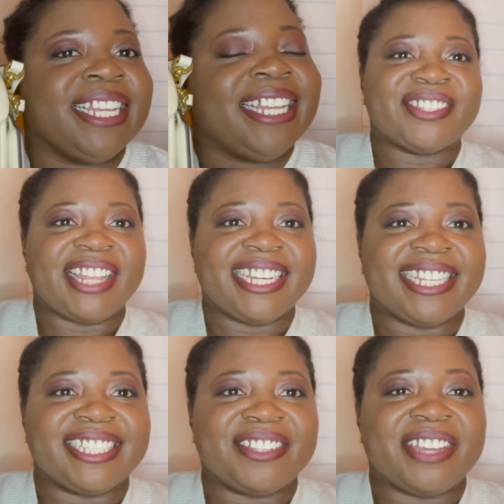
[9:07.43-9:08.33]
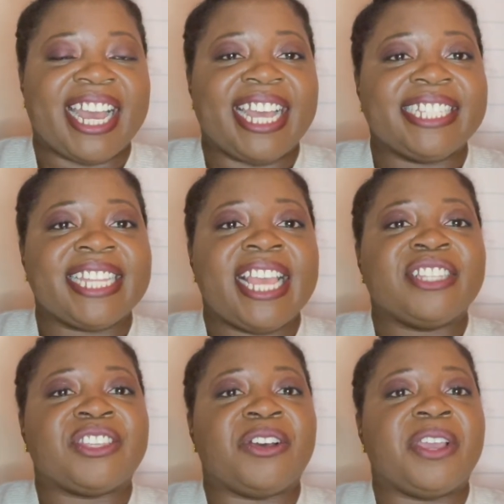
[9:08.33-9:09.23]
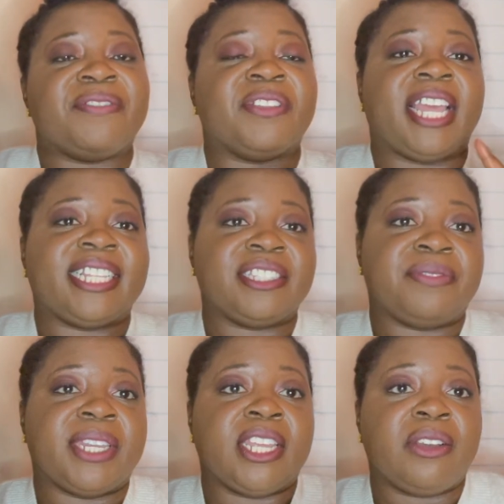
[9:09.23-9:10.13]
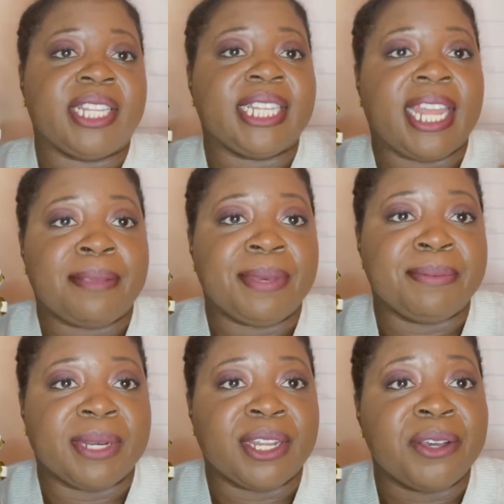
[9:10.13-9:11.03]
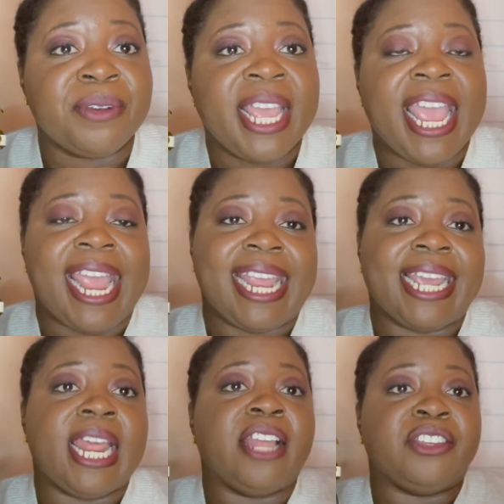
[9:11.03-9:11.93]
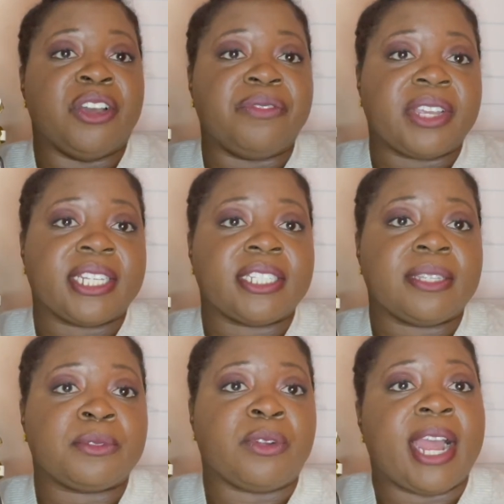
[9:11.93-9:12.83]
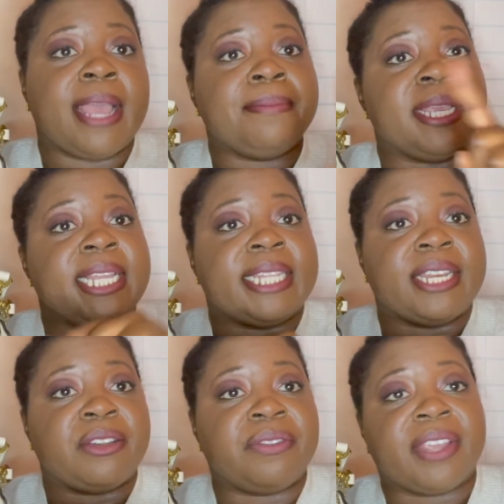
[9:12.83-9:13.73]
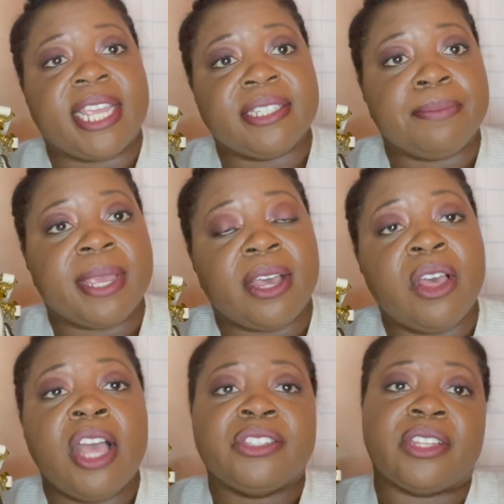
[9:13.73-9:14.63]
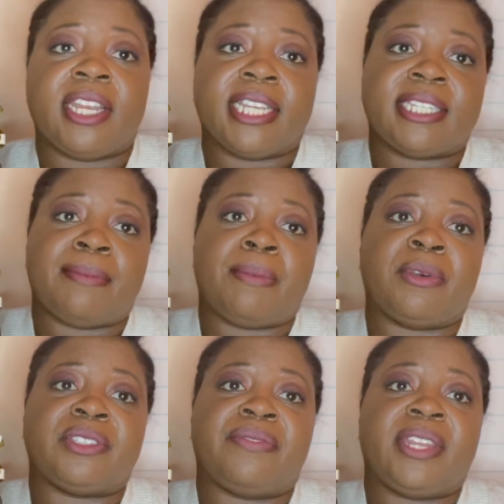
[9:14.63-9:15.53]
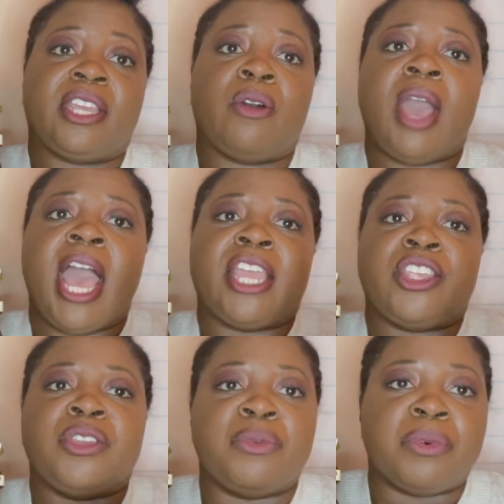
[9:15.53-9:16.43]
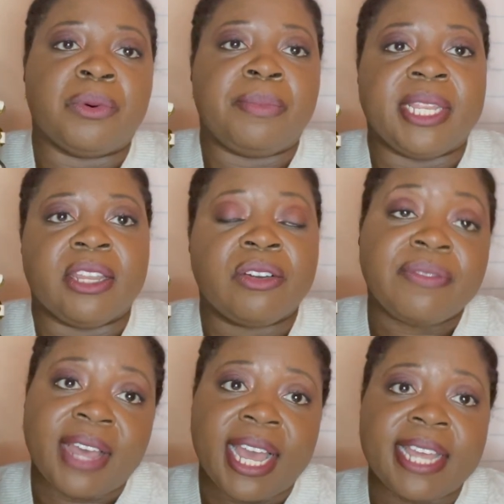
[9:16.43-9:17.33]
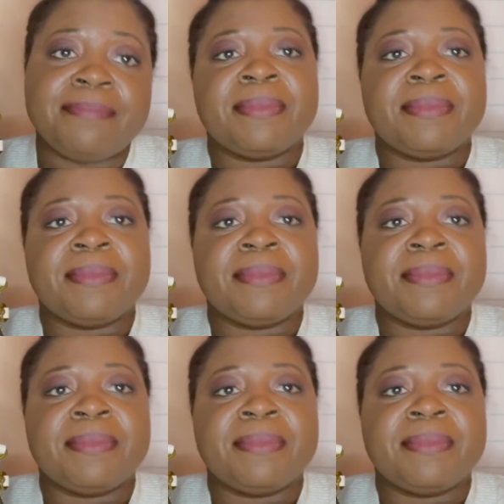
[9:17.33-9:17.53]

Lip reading: So that does it, you guys. So if you like this video, hit the like button below, and don't forget to subscribe and hit that notification bell so the next time I post a video, you will be notified.